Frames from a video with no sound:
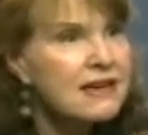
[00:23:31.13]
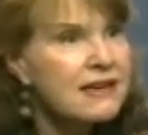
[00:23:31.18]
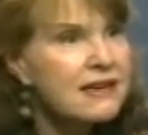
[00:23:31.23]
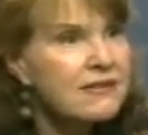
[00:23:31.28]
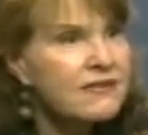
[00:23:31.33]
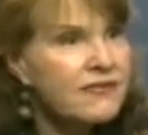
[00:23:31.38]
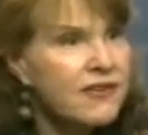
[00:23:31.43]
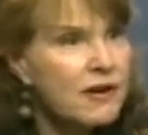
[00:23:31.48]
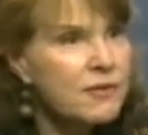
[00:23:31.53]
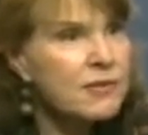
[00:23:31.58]

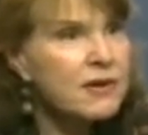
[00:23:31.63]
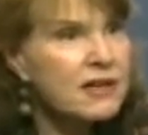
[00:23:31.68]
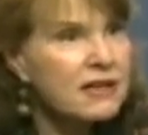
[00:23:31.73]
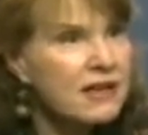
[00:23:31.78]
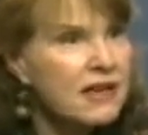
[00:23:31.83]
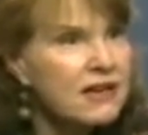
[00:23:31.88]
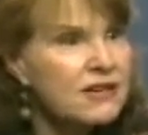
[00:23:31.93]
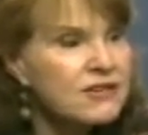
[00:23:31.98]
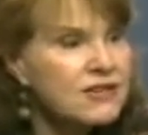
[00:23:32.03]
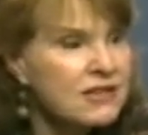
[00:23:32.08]

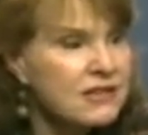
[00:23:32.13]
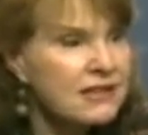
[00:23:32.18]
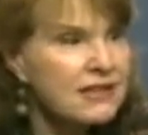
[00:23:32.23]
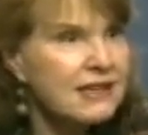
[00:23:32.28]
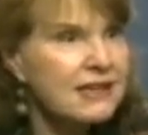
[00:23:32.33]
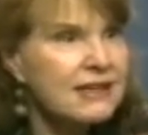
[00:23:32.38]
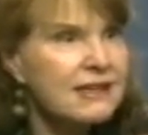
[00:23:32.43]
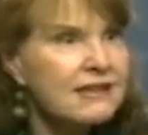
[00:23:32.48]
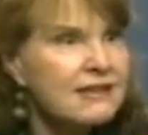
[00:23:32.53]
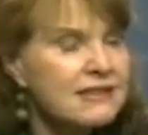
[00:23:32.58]

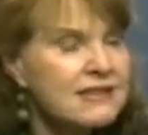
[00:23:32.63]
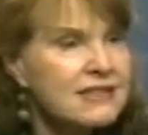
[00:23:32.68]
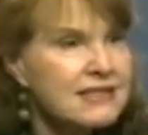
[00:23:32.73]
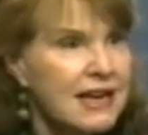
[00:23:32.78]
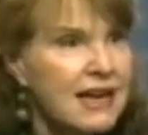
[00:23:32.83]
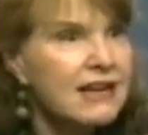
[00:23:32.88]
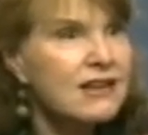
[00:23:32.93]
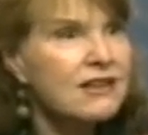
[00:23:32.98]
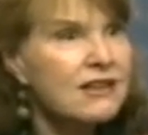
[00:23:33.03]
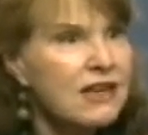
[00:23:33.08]
pharmacologically,
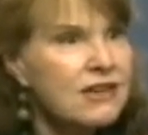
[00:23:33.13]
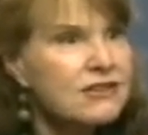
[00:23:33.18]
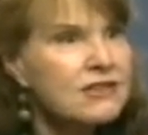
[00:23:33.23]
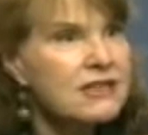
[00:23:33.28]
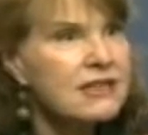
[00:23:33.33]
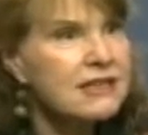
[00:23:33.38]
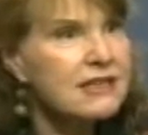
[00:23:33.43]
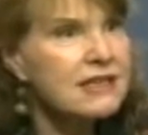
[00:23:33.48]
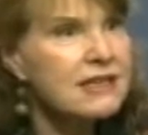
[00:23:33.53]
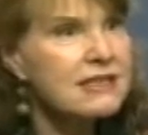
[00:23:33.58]

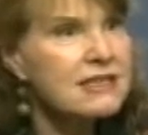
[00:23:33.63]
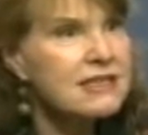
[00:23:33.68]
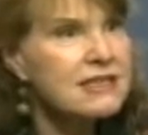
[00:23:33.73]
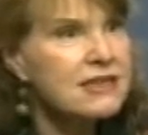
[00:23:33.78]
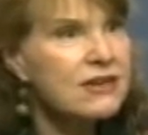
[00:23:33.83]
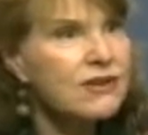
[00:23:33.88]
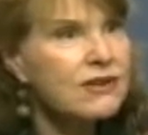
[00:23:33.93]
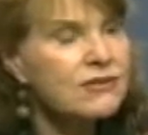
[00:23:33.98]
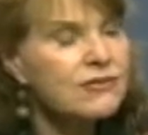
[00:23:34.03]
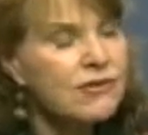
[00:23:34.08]
psychologically
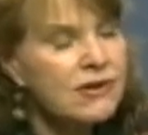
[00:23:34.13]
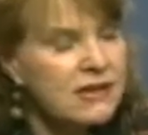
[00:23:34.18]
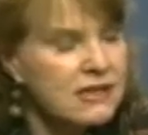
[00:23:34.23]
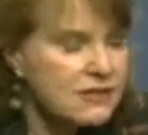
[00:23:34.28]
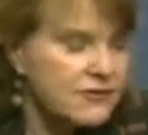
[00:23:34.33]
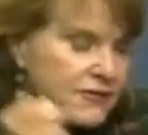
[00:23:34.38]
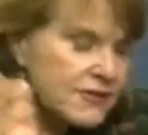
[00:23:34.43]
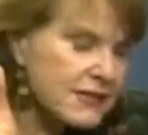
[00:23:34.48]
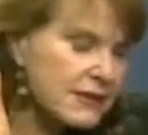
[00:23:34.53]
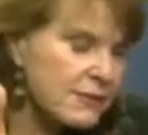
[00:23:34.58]
necessary drugs
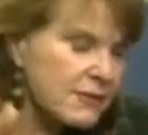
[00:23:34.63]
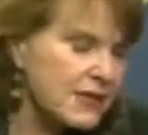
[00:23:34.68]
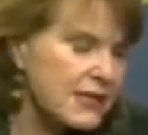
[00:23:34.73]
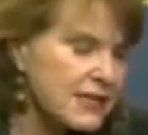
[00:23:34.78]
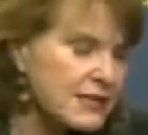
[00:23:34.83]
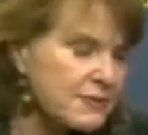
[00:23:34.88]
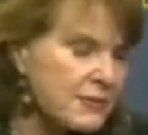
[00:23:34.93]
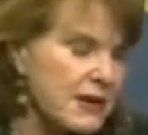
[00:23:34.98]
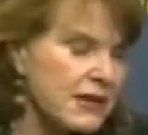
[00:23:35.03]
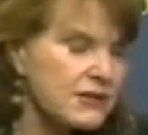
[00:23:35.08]
for some of
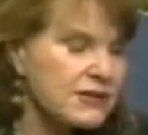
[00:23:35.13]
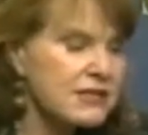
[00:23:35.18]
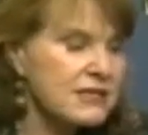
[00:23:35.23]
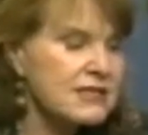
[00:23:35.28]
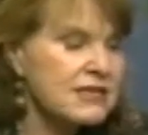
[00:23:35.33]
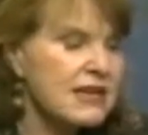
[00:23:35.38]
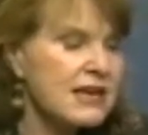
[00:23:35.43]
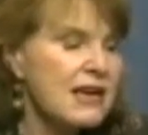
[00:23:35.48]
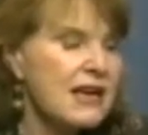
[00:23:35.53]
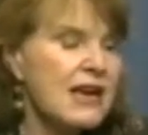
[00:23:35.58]
these
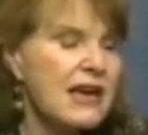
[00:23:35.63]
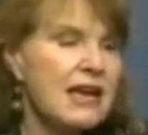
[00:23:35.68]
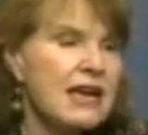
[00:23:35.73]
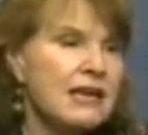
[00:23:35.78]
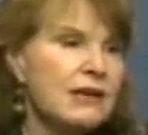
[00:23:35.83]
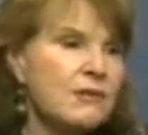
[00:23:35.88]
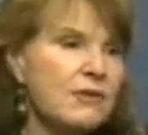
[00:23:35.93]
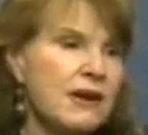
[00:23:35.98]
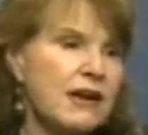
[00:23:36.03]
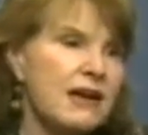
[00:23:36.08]
patients. Mm-hmm.
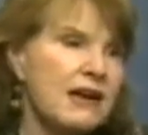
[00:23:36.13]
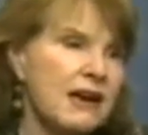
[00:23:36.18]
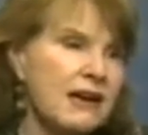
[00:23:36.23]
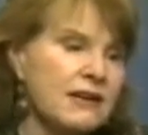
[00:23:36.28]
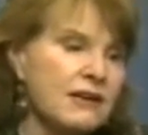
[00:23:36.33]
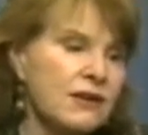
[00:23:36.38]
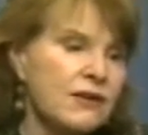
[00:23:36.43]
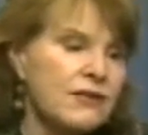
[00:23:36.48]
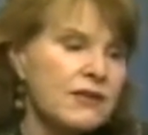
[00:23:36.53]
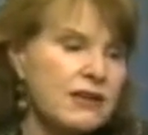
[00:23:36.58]
Anyway, I
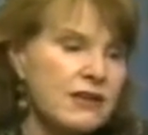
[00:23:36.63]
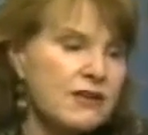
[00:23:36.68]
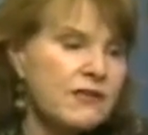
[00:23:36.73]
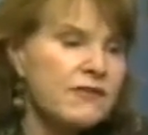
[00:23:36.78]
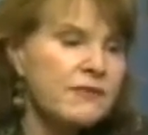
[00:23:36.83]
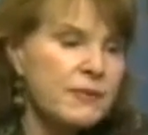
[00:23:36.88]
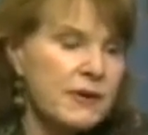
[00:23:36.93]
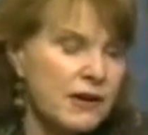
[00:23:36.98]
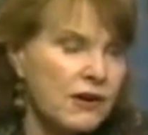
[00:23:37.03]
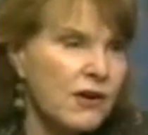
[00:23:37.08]
know that
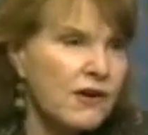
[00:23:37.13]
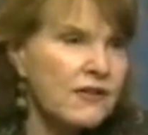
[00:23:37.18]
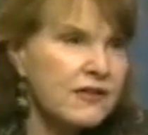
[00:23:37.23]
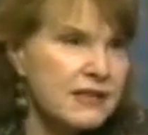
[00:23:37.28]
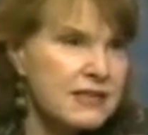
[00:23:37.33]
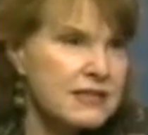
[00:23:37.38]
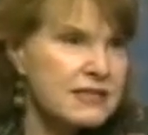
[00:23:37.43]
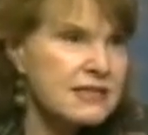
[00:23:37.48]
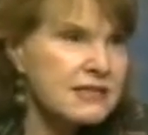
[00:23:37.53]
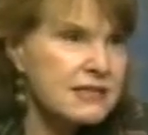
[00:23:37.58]
you've been on
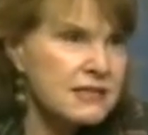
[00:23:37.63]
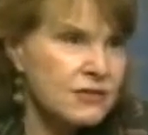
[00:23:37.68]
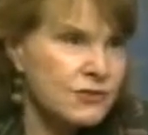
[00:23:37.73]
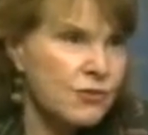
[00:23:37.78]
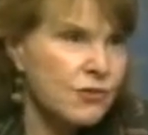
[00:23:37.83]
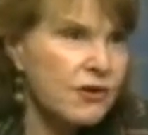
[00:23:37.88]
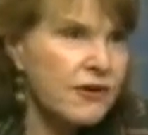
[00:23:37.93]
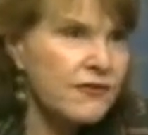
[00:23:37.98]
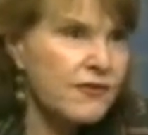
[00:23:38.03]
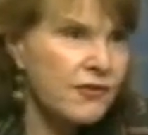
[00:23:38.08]
this
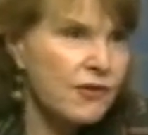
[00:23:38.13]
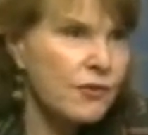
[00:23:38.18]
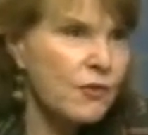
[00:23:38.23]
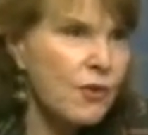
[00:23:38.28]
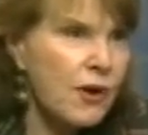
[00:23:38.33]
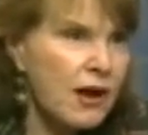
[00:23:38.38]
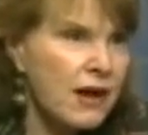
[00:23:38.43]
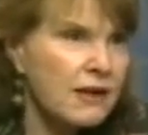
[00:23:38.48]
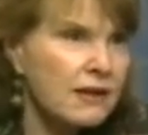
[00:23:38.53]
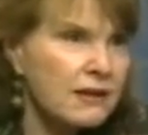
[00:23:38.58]
story for a
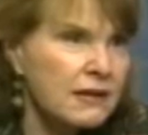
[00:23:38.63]
while.